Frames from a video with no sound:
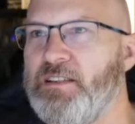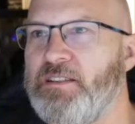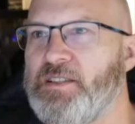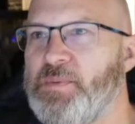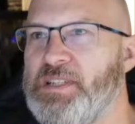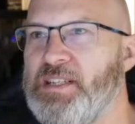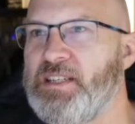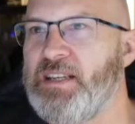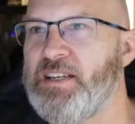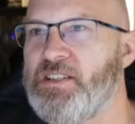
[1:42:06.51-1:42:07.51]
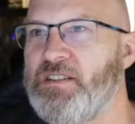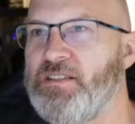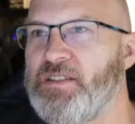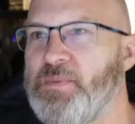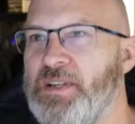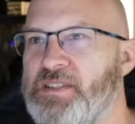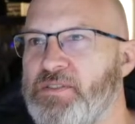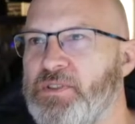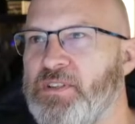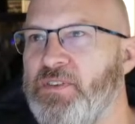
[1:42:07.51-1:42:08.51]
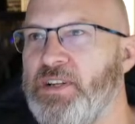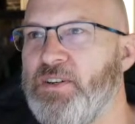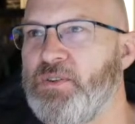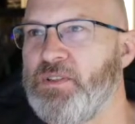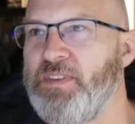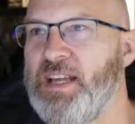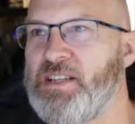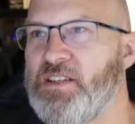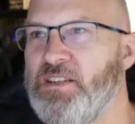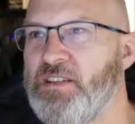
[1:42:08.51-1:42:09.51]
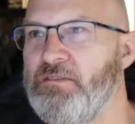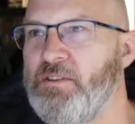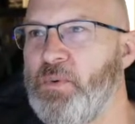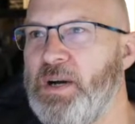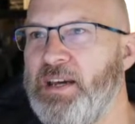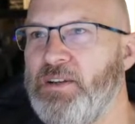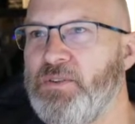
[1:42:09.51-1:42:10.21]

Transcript: USB-C connection, USB to serial converter, all of that is going to go away.